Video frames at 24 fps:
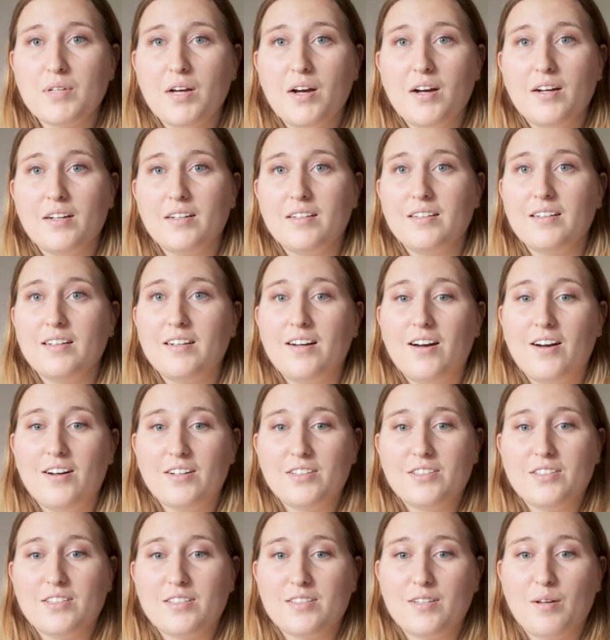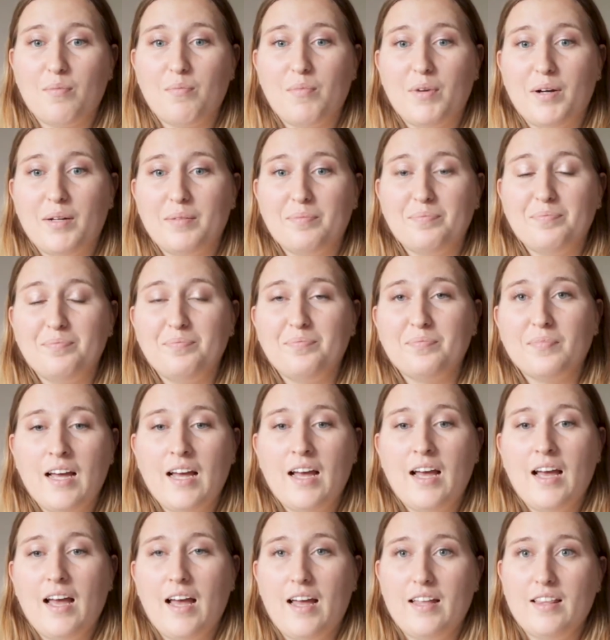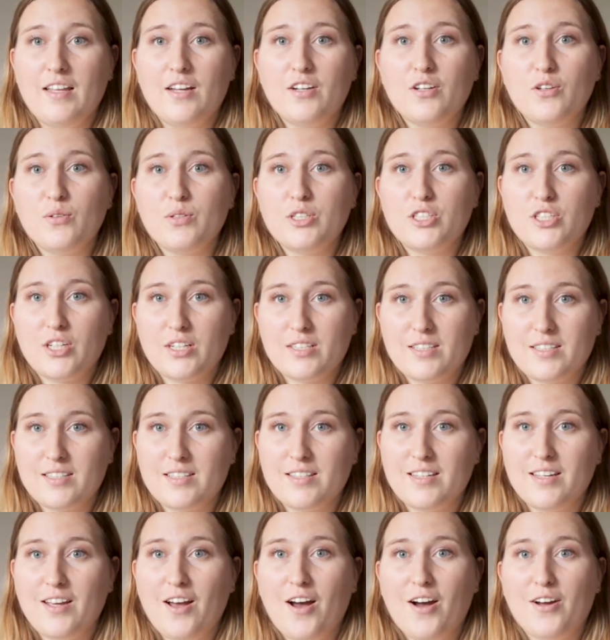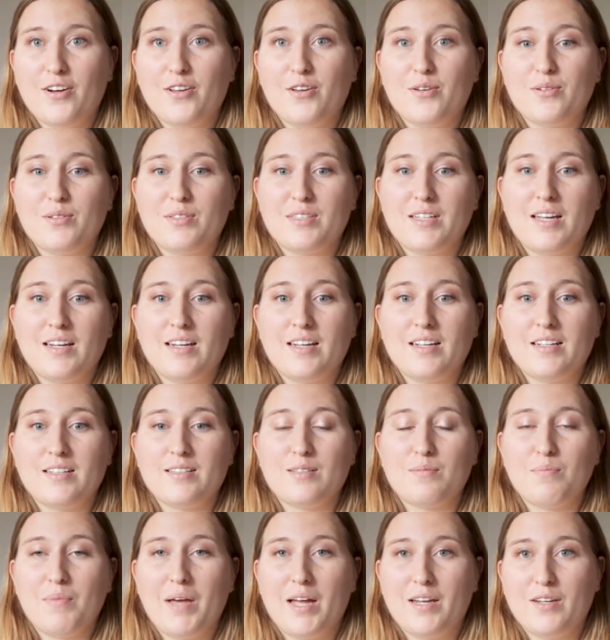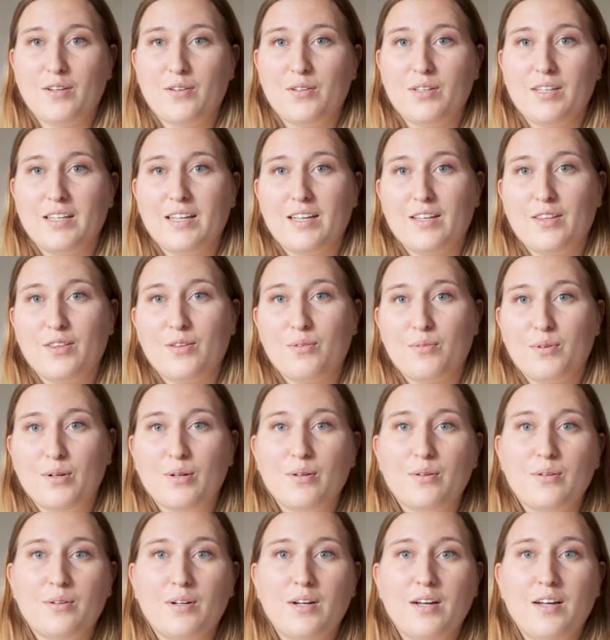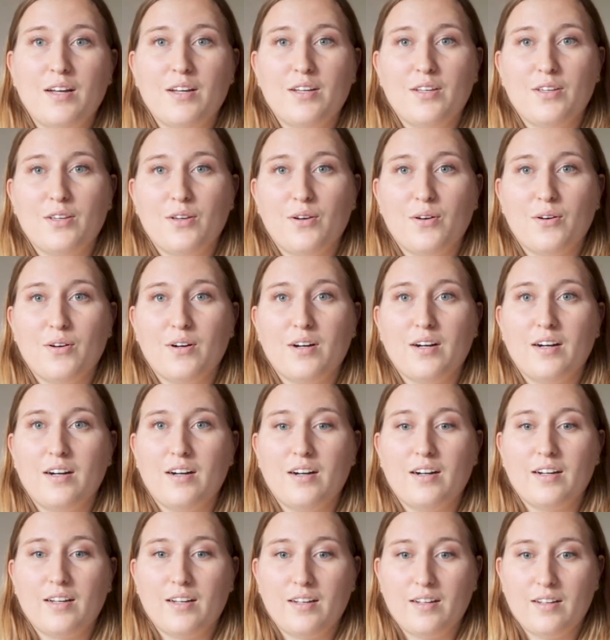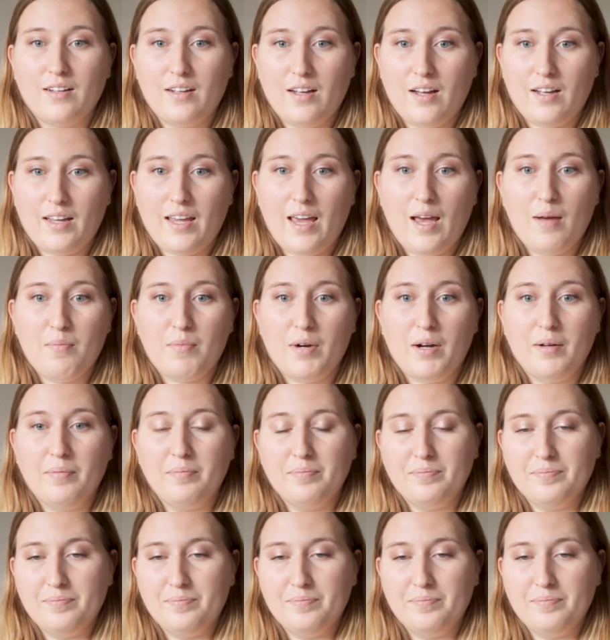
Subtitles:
onto someone, and then you adjust the audio settings manually through your camera.